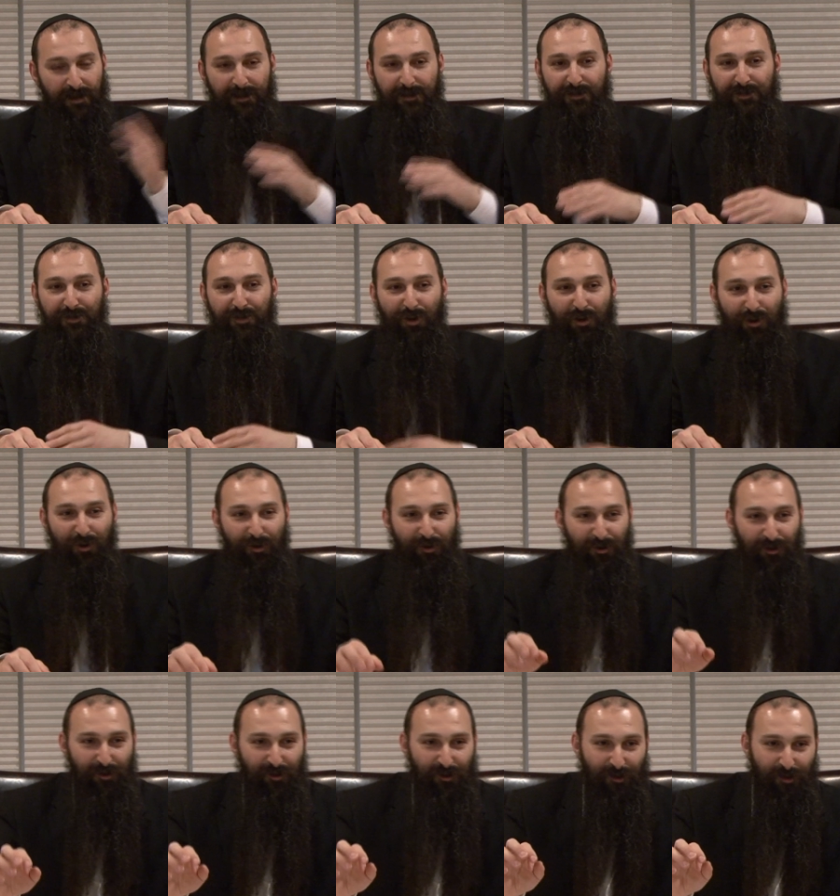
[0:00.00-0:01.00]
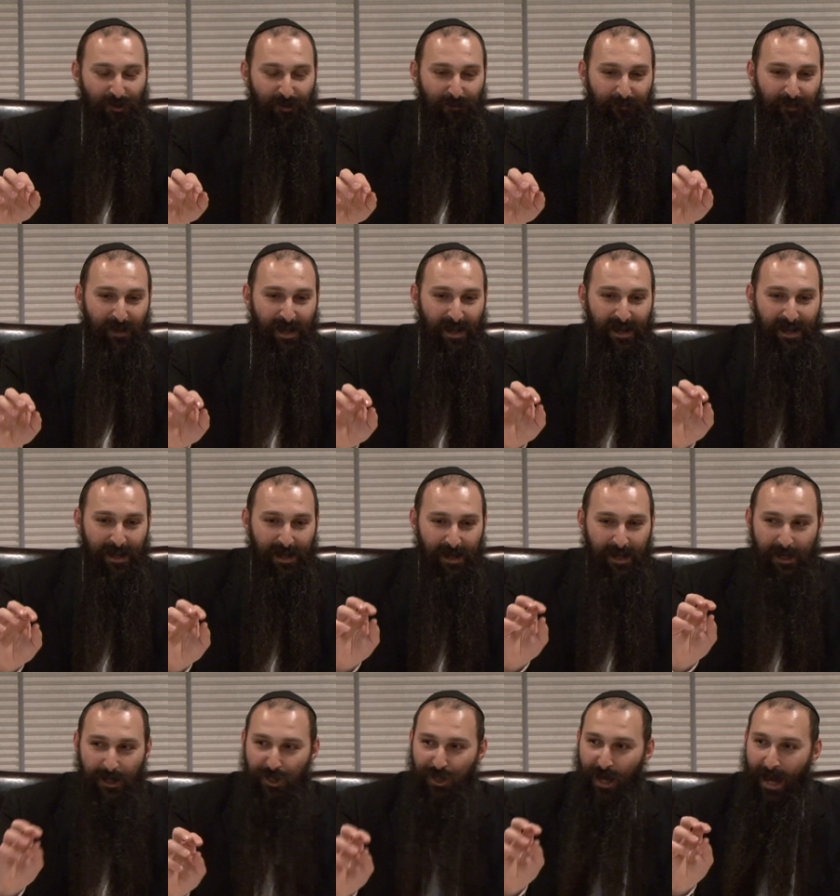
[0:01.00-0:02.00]
So
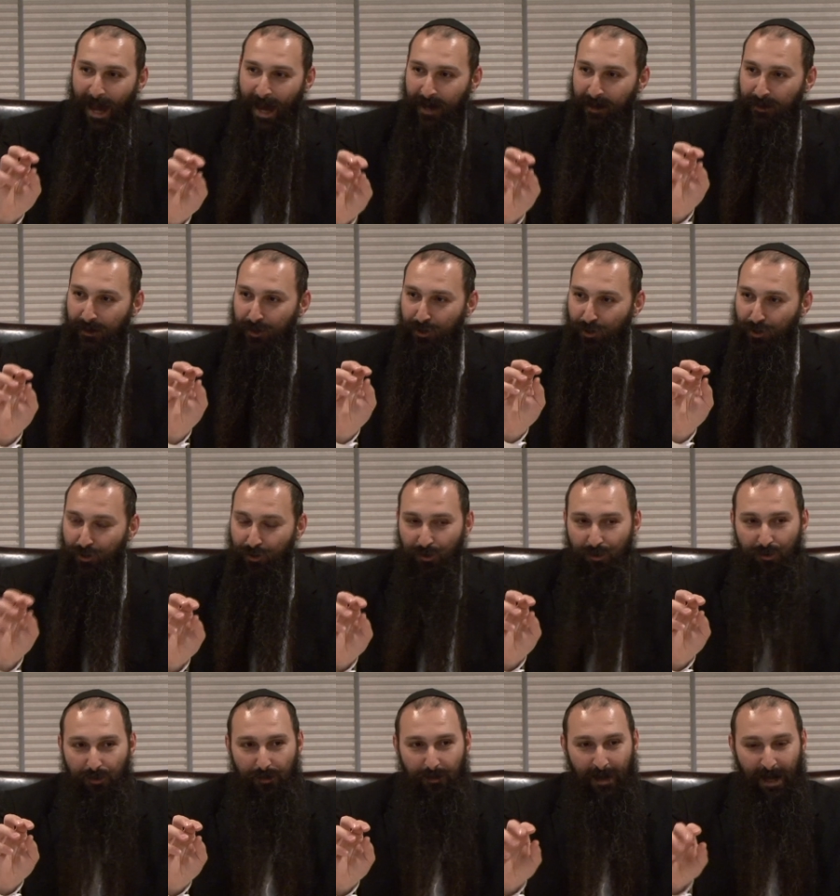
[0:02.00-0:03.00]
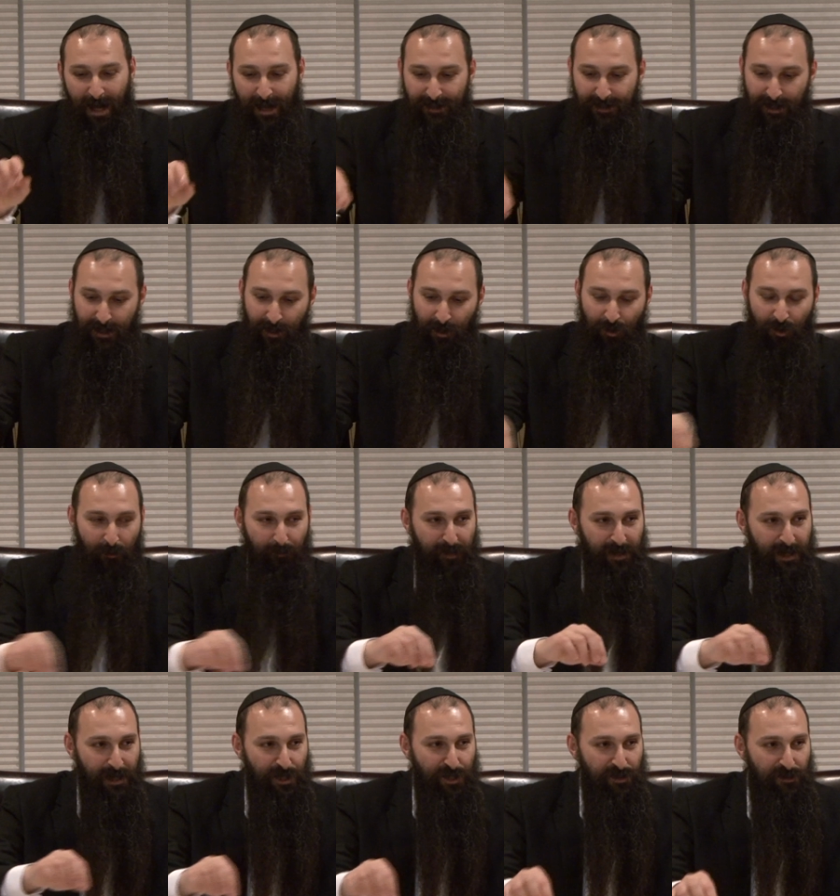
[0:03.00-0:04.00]
each act that you do has like a
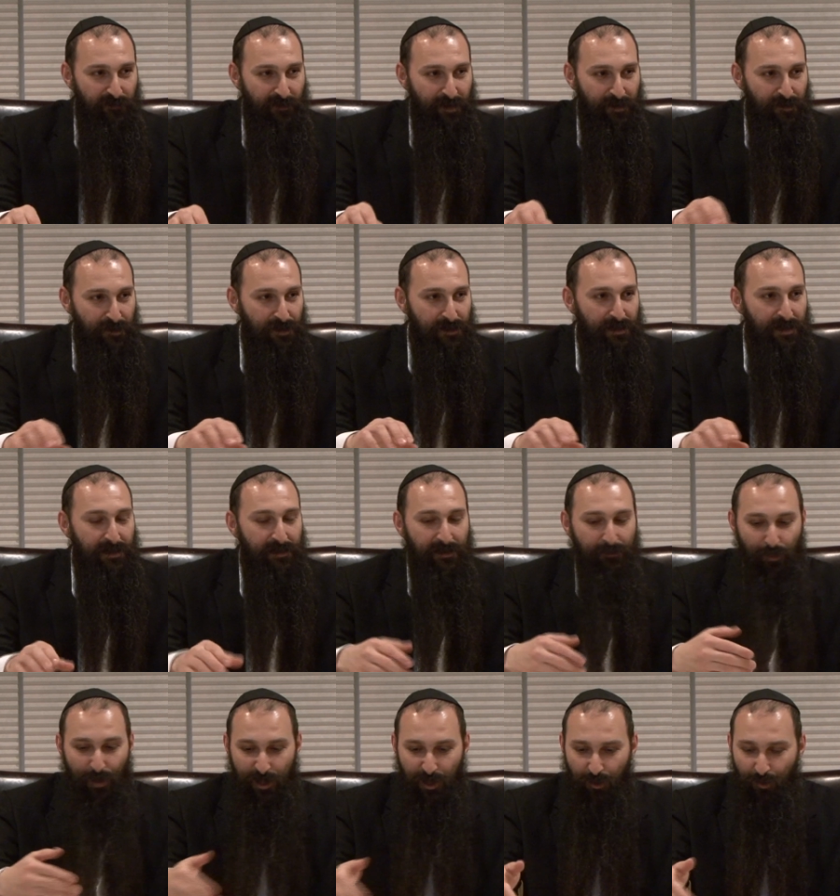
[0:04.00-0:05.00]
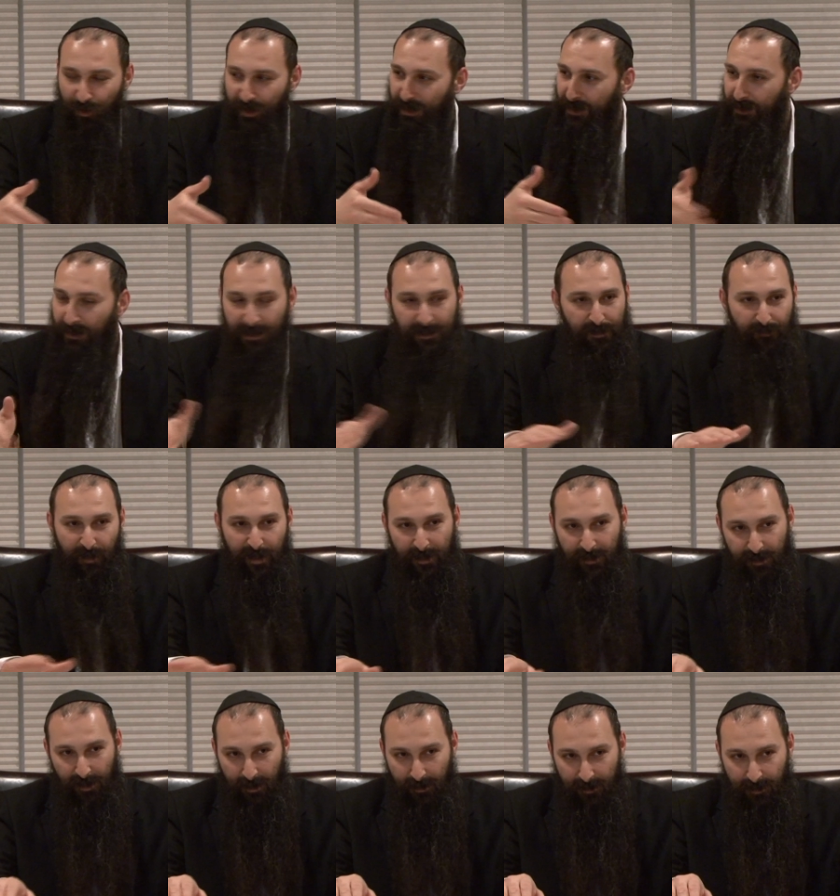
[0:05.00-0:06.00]
combination of letters that when you read it doesn't make
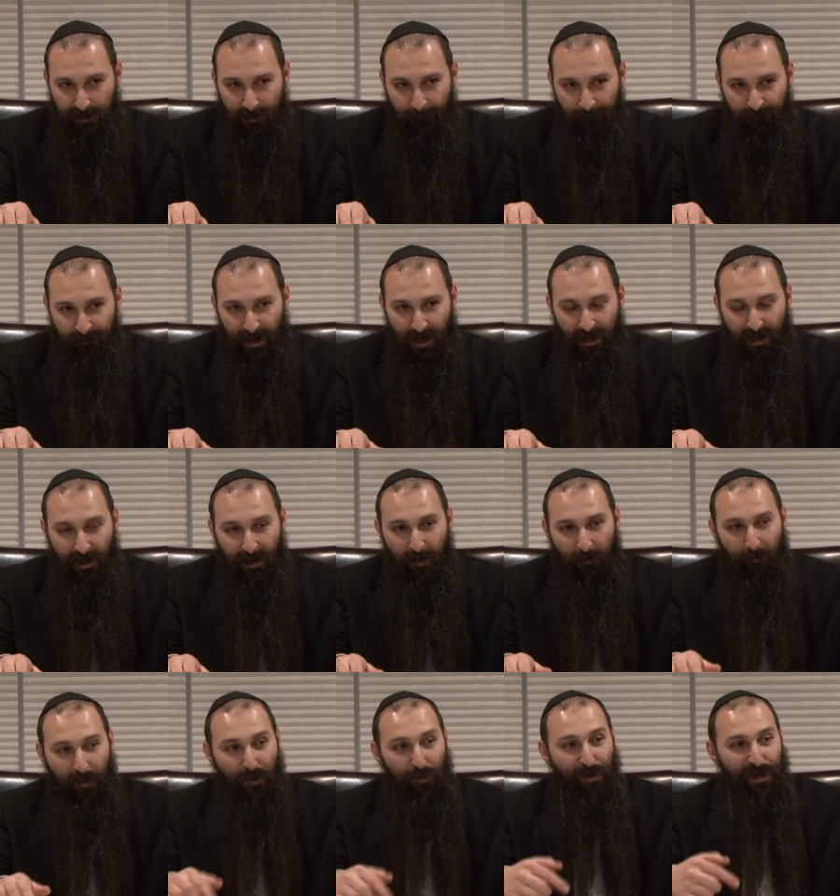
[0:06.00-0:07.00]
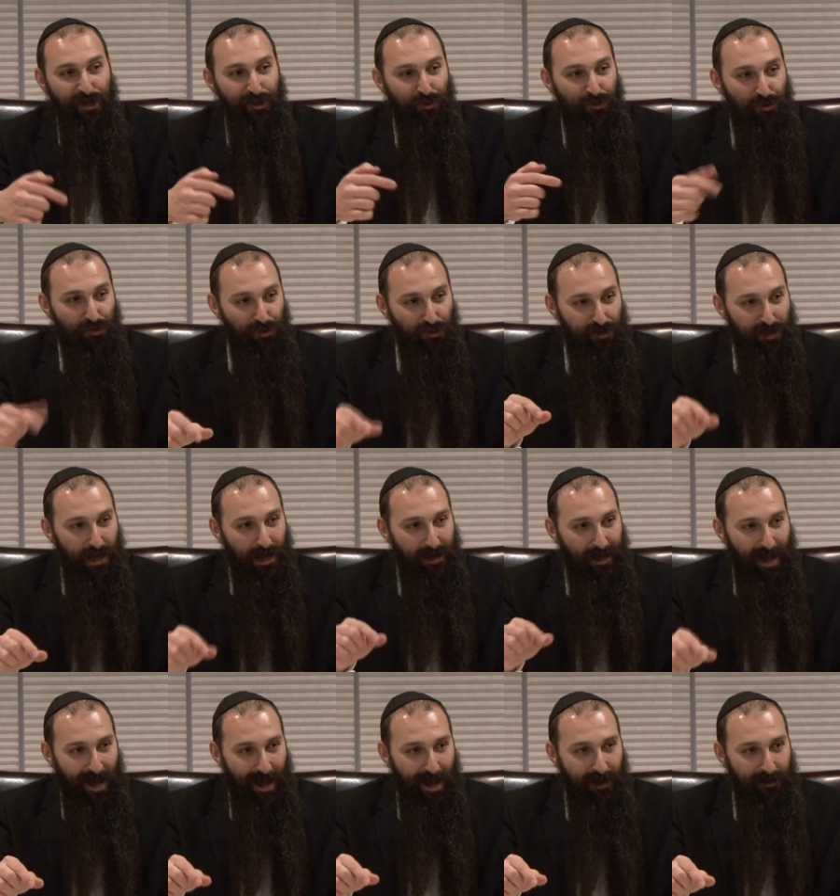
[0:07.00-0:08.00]
sense. But when you do
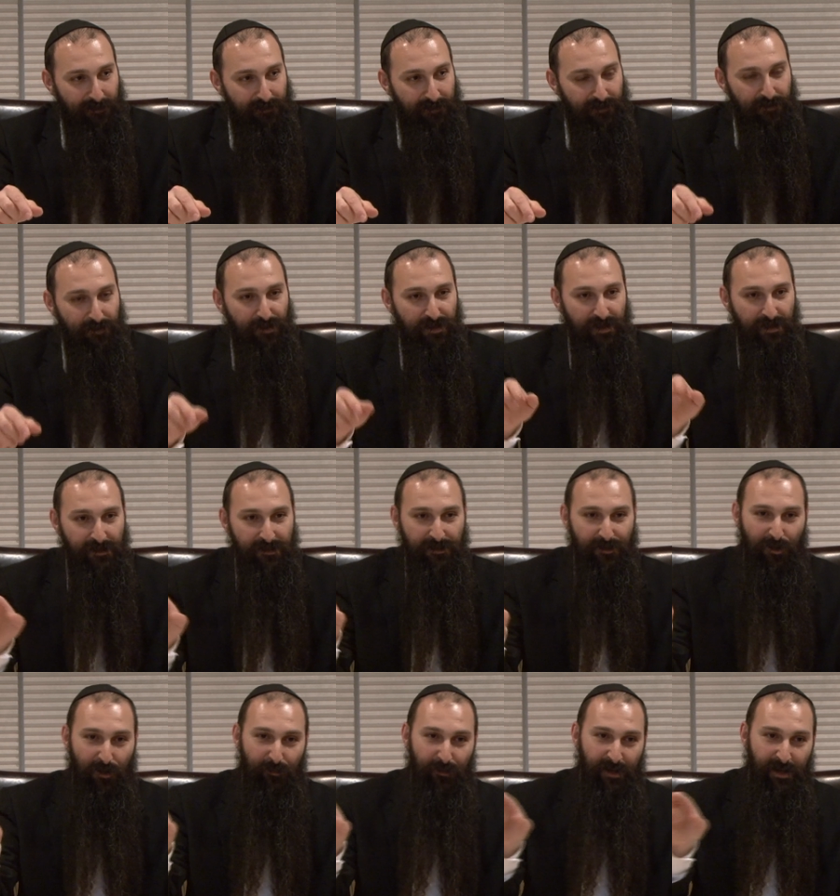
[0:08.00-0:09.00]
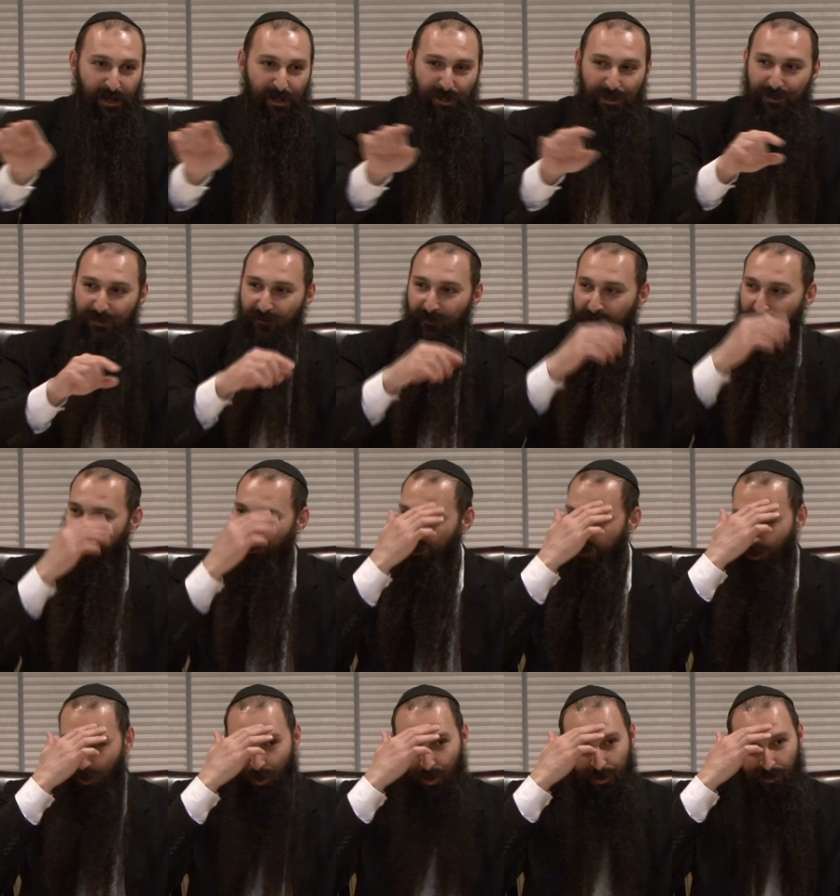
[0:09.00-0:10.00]
that act, these combinations of letters
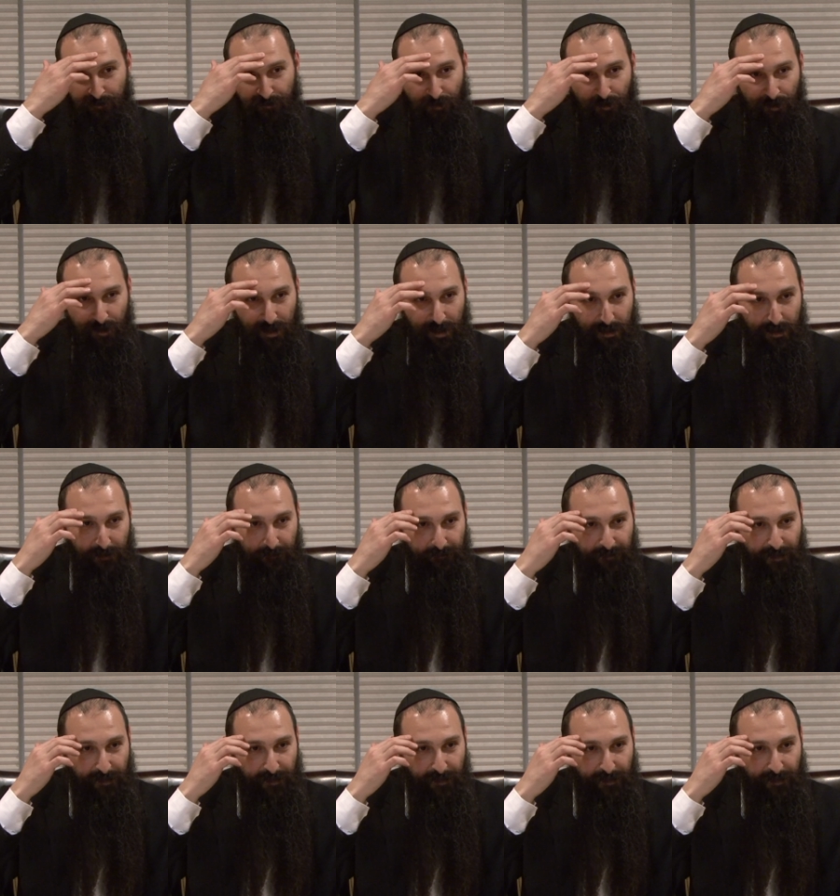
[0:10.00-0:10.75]
are on your forehead.